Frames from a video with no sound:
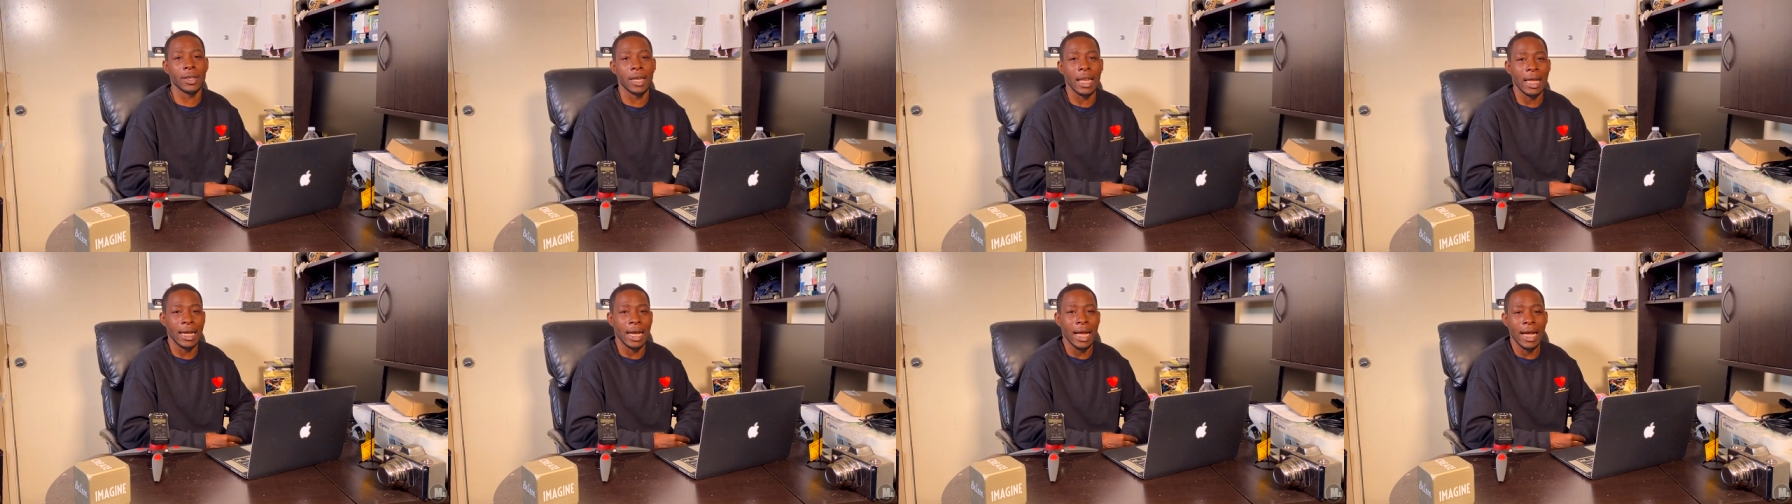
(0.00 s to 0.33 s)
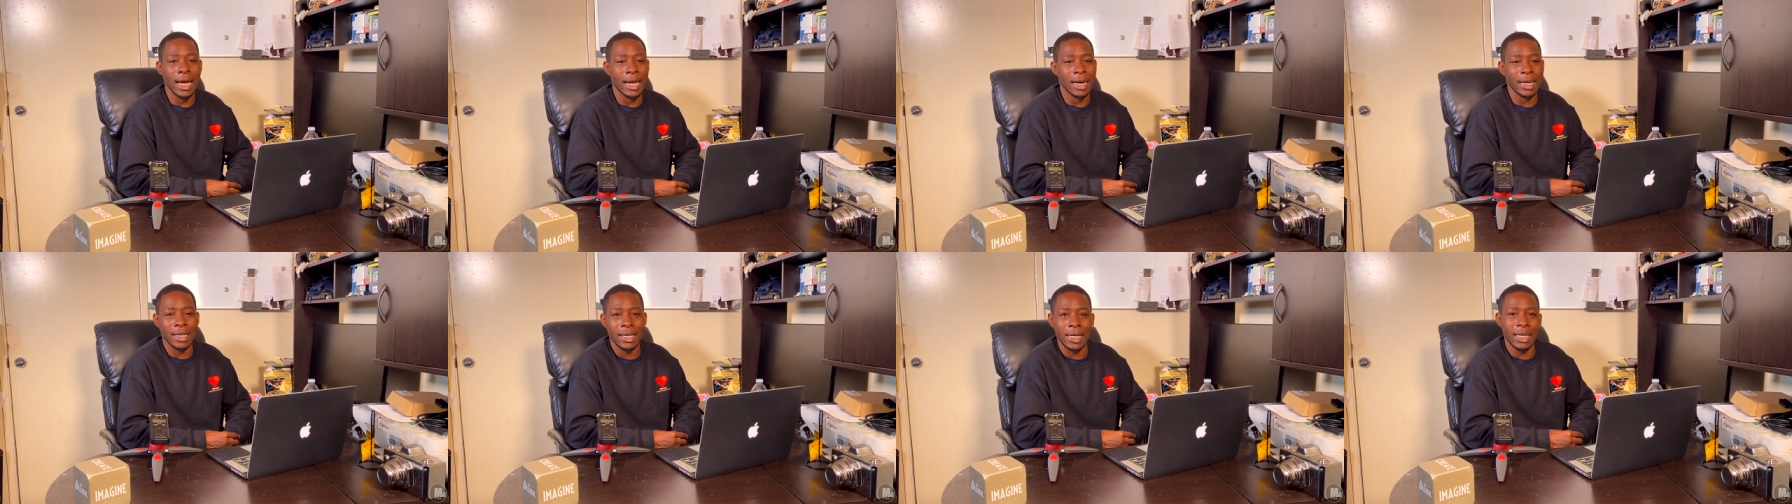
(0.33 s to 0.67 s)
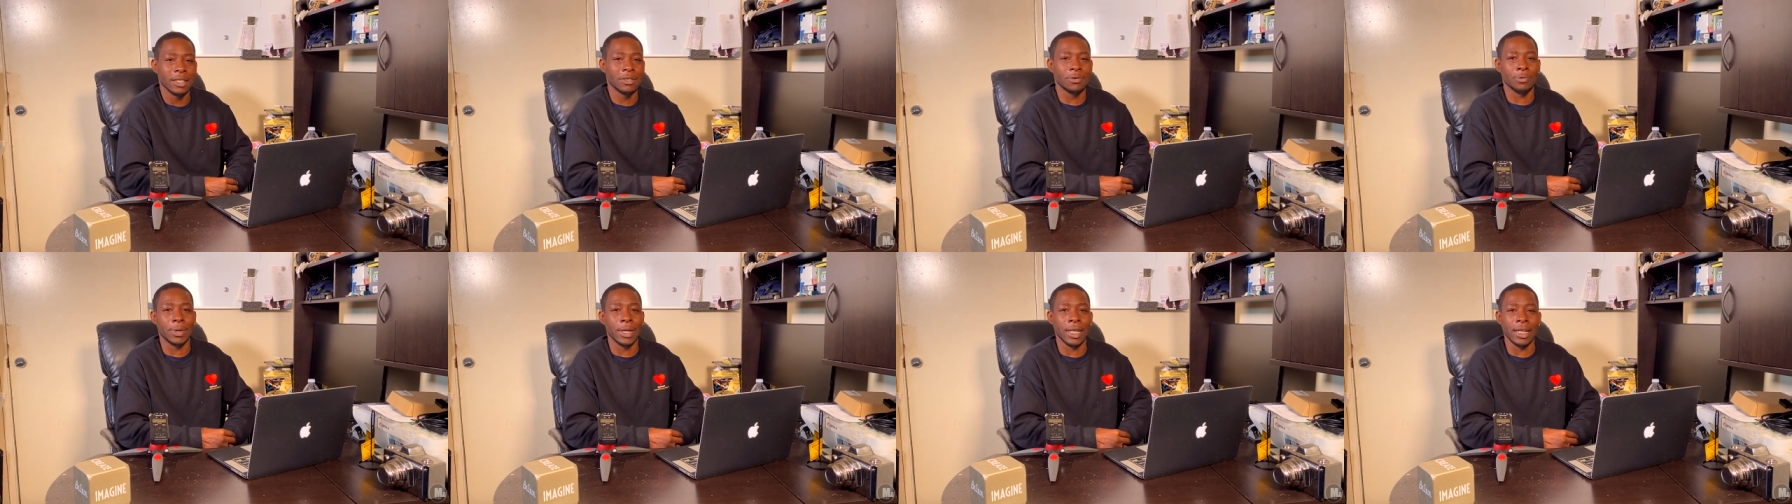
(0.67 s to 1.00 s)
Like I got to
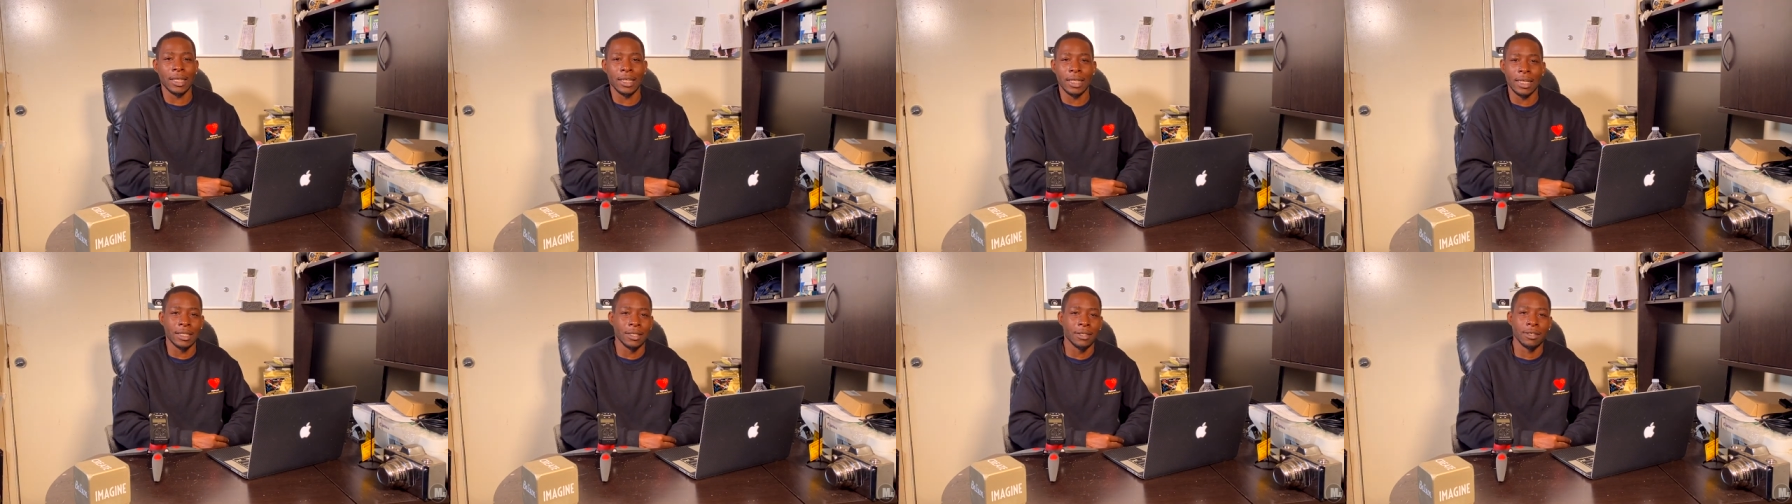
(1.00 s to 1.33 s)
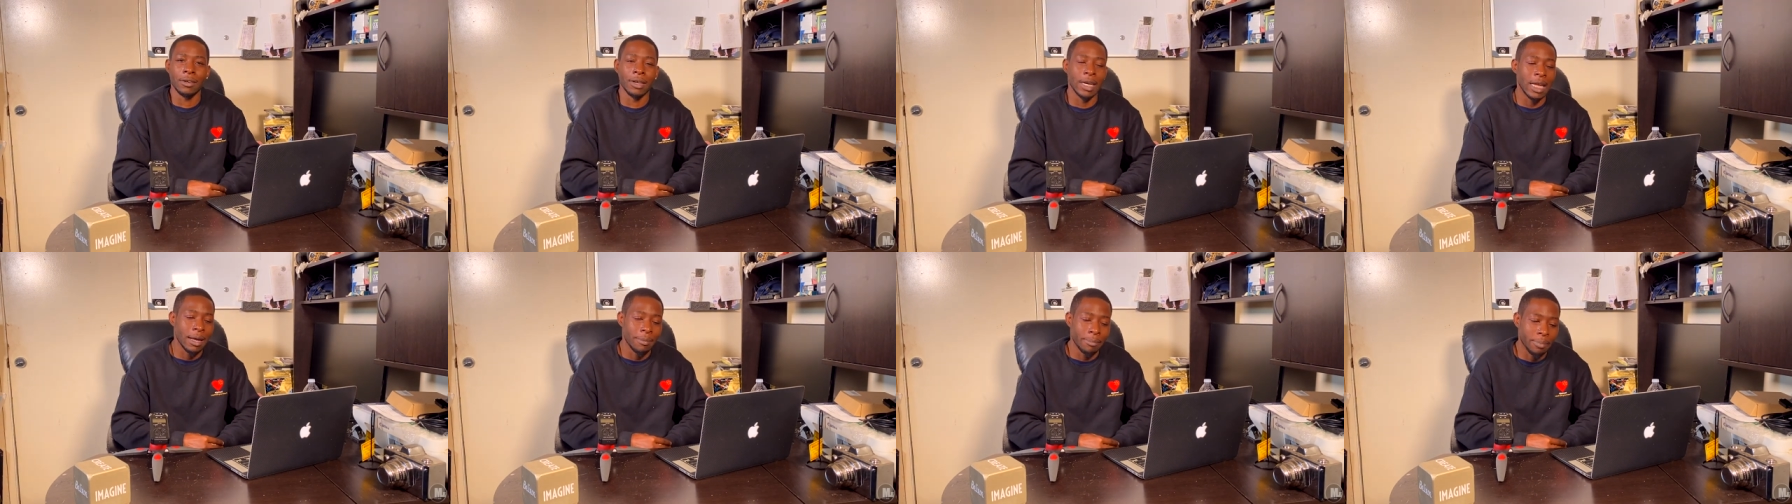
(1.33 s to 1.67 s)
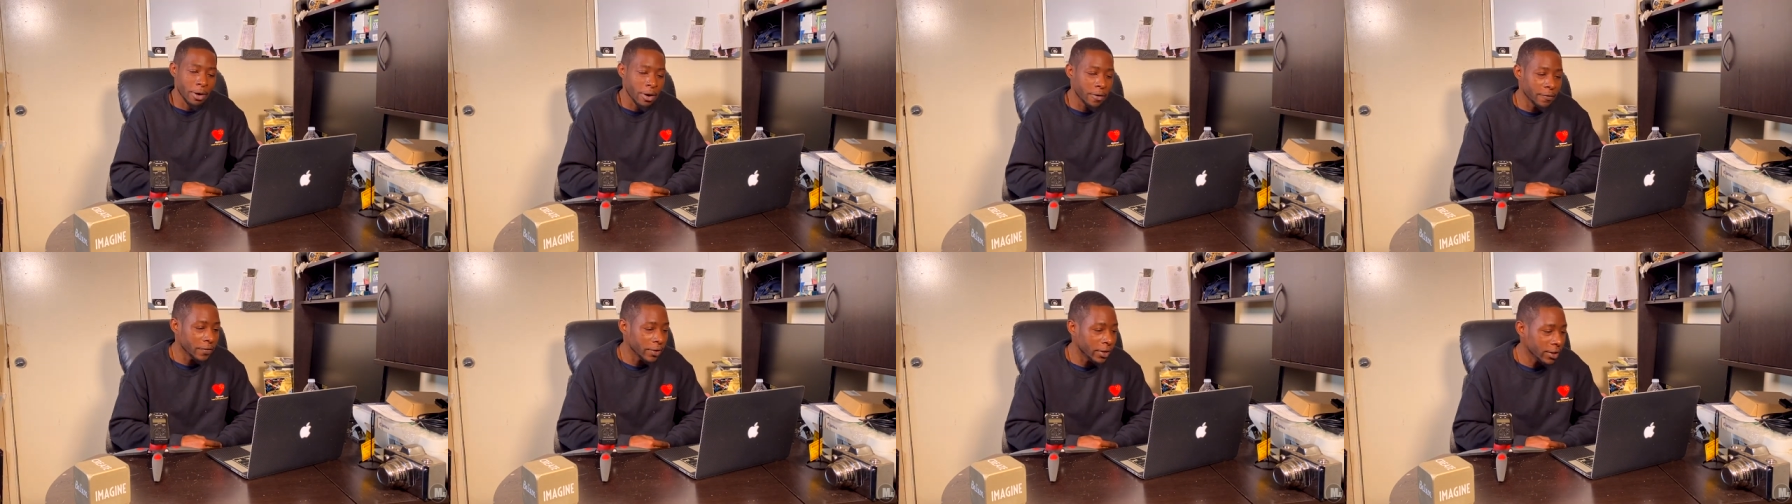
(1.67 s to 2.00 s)
cuss with it. It's so damn
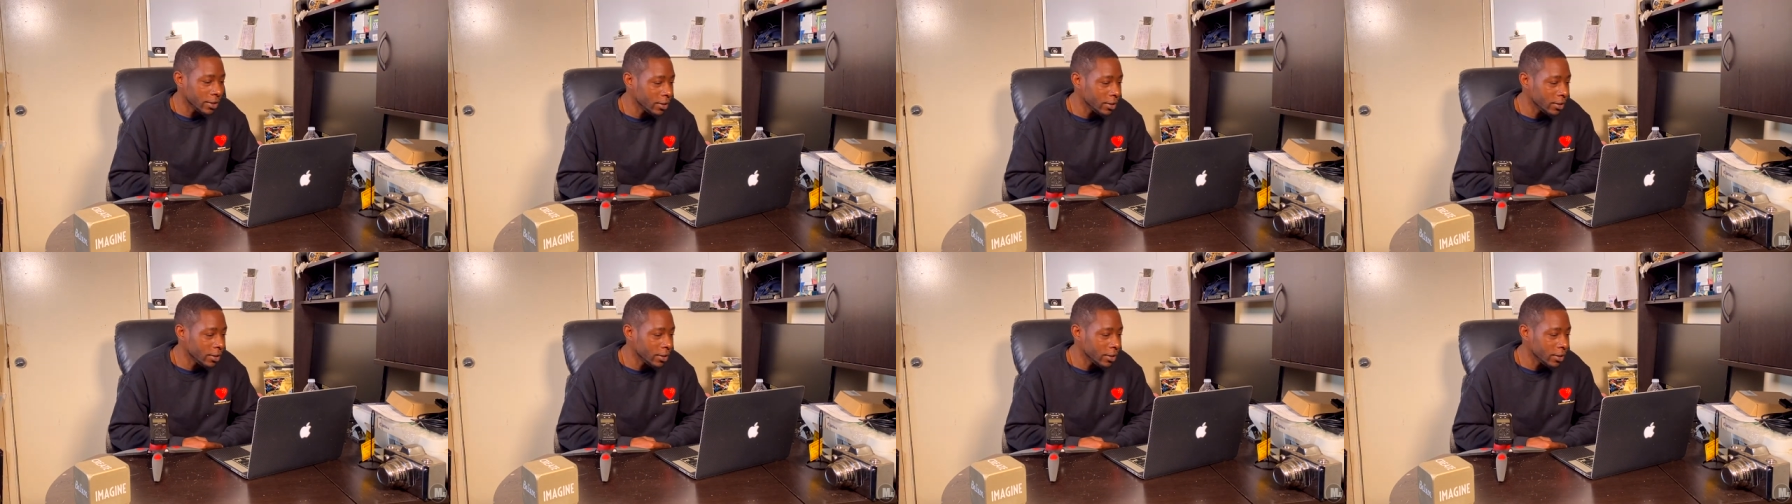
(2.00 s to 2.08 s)
perfect.